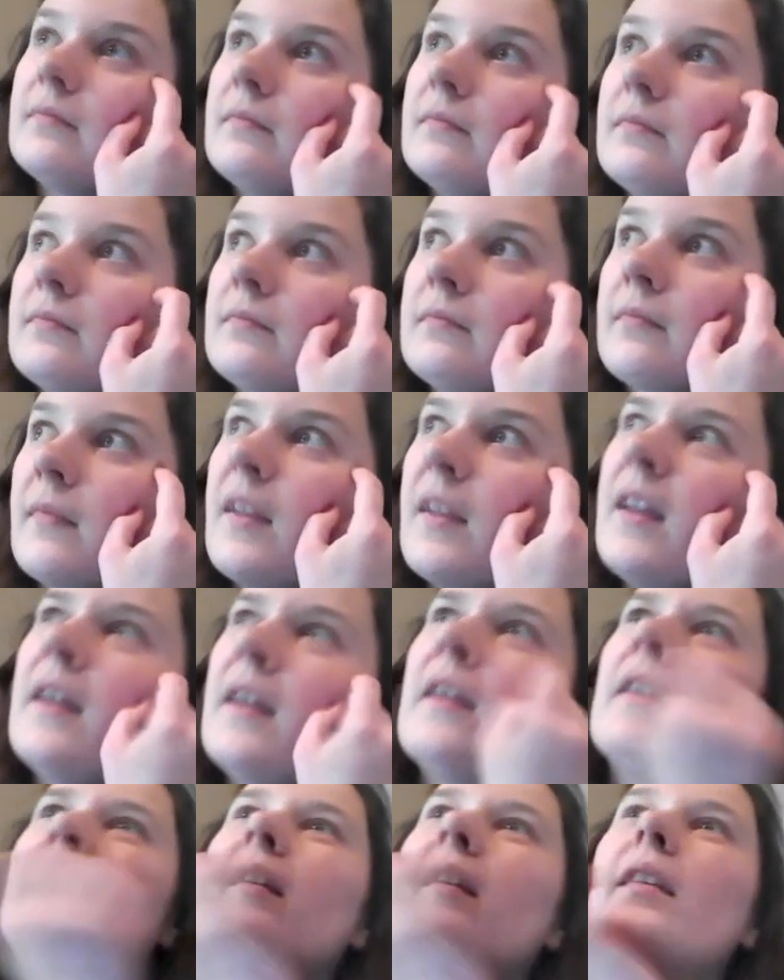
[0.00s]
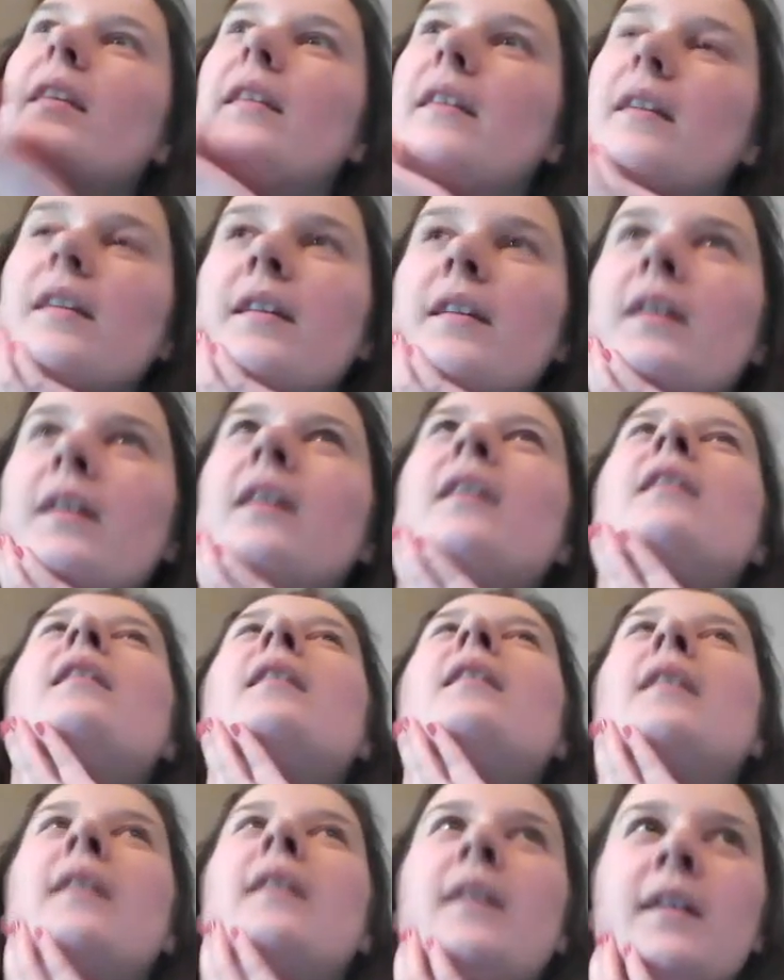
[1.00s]
And so
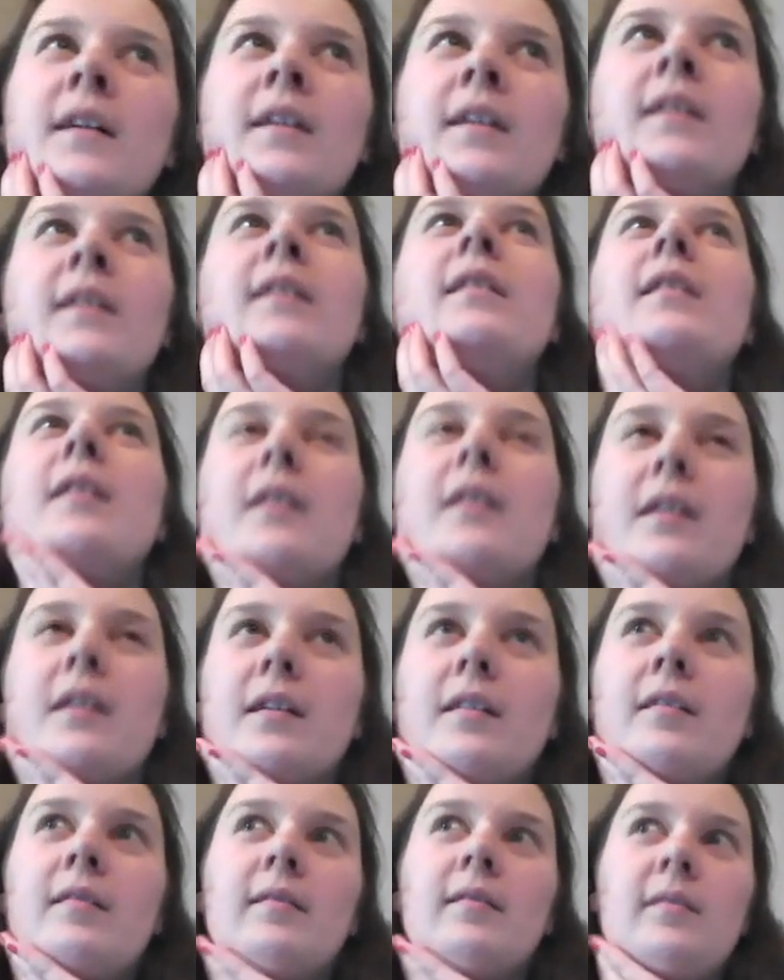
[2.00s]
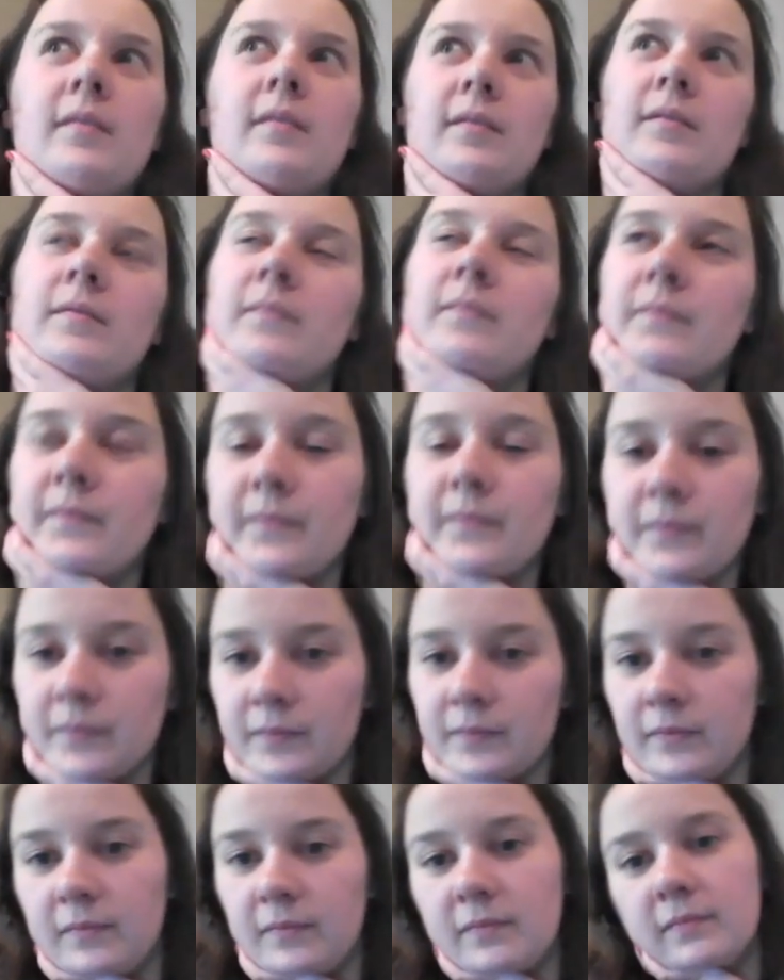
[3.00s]
even though they stream plenty
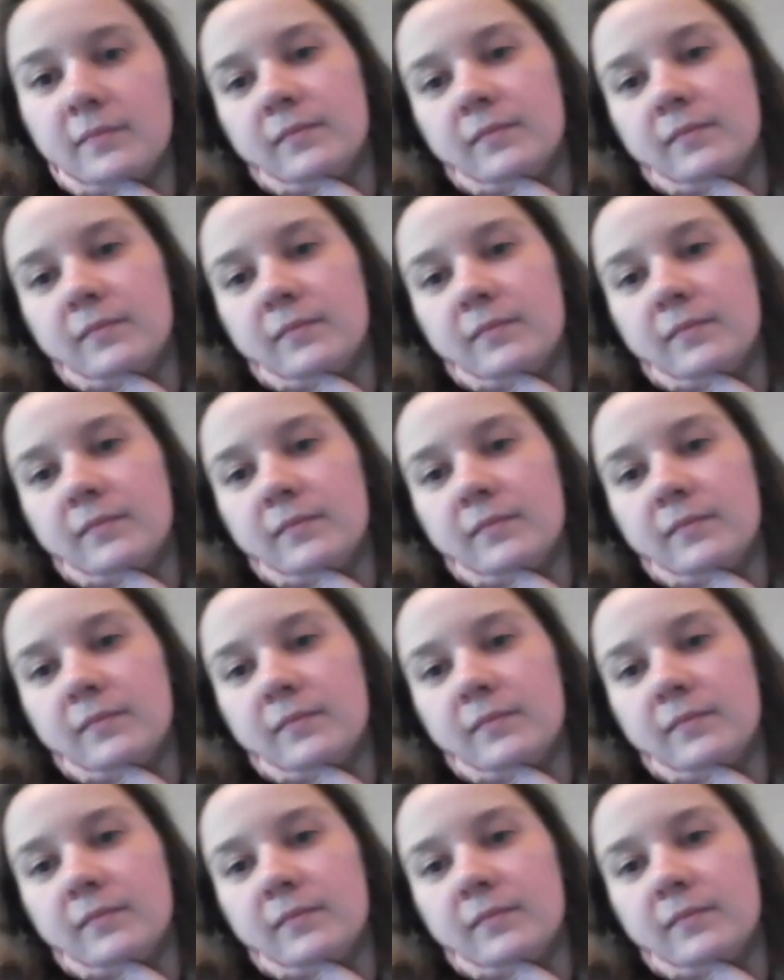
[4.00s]
now,